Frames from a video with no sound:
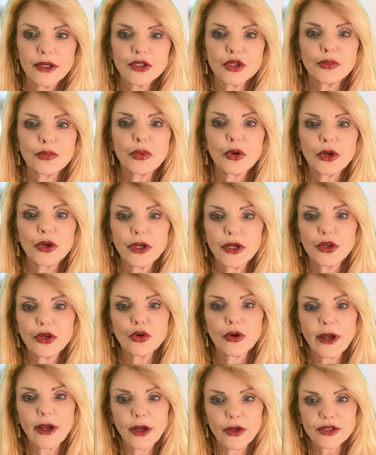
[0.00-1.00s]
to putting
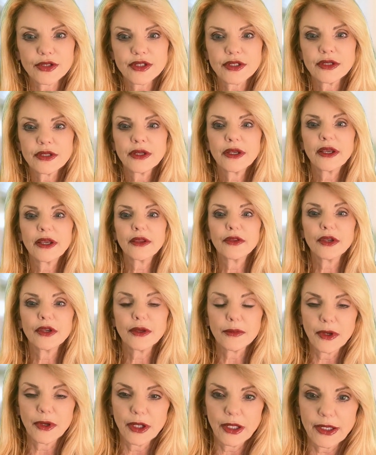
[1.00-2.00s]
your house in the
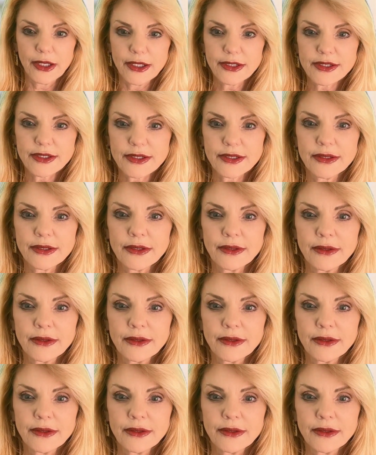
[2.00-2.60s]
MLS